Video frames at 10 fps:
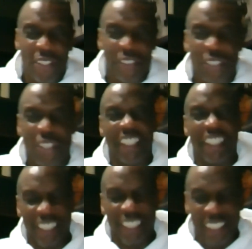You're talking
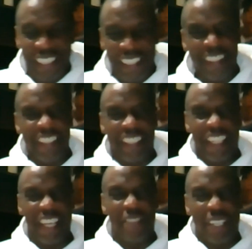literally the
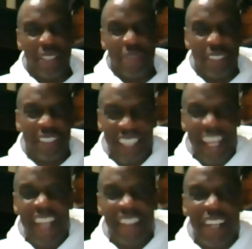game's not over to the
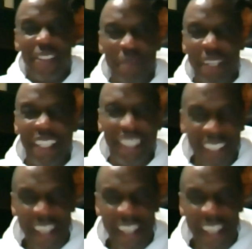last shot made.